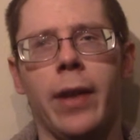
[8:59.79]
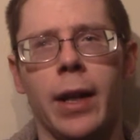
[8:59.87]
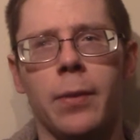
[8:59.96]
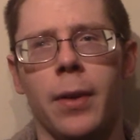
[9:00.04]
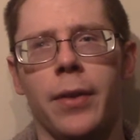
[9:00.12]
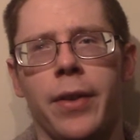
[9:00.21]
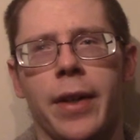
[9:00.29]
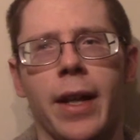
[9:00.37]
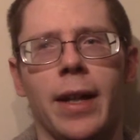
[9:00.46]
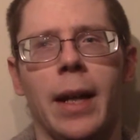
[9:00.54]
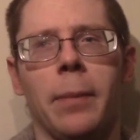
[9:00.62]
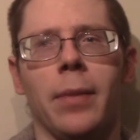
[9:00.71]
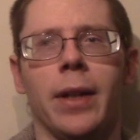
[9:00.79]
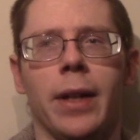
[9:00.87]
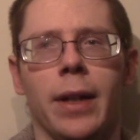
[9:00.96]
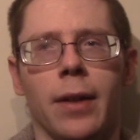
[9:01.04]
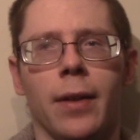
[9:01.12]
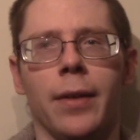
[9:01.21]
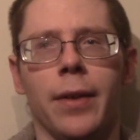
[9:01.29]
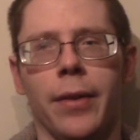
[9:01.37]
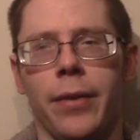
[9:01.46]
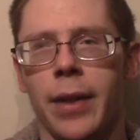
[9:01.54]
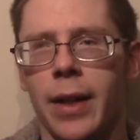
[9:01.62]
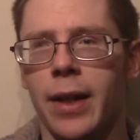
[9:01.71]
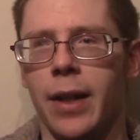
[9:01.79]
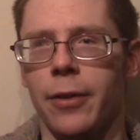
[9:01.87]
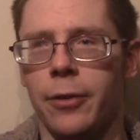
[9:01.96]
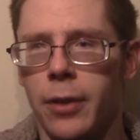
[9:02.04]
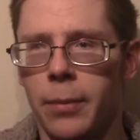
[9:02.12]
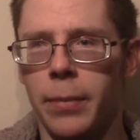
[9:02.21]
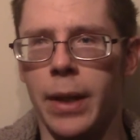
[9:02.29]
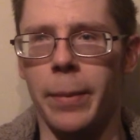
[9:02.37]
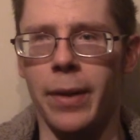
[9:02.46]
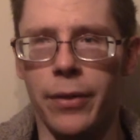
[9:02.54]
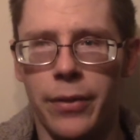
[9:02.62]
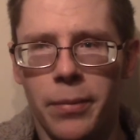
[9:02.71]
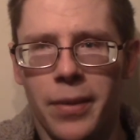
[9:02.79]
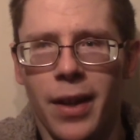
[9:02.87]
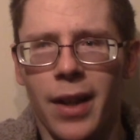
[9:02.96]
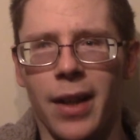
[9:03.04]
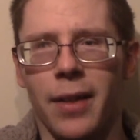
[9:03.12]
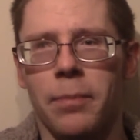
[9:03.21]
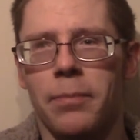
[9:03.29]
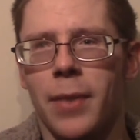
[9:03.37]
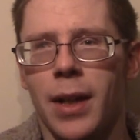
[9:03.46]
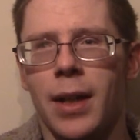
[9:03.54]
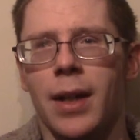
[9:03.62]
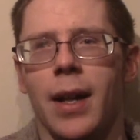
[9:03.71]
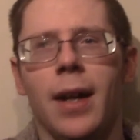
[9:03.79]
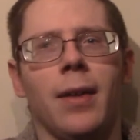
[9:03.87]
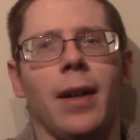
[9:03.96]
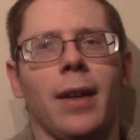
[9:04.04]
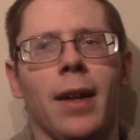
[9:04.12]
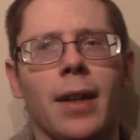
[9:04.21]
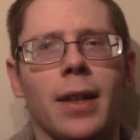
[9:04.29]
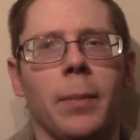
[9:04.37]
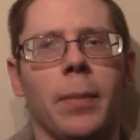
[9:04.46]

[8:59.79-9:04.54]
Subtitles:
and once again, I'm leaning on this thing, and I shouldn't be, but it's like, I don't know, I kind of like the